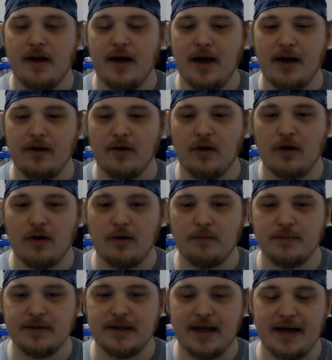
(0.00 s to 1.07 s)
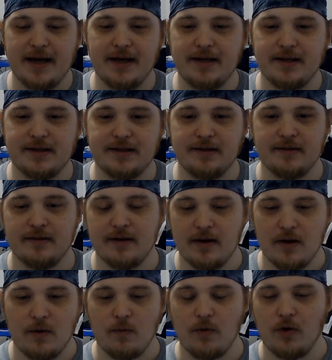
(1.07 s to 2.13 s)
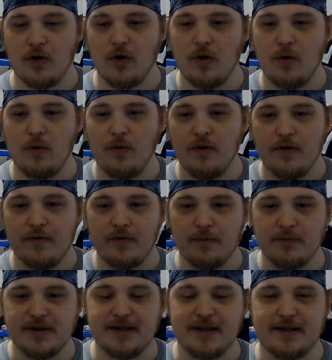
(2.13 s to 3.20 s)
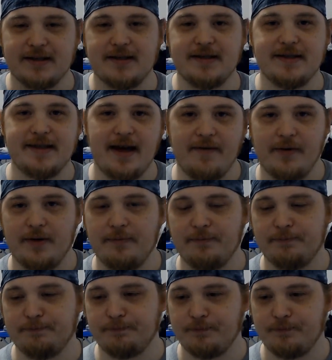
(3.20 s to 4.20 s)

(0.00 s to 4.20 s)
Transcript: and your arms, legs will go from 6 to 7.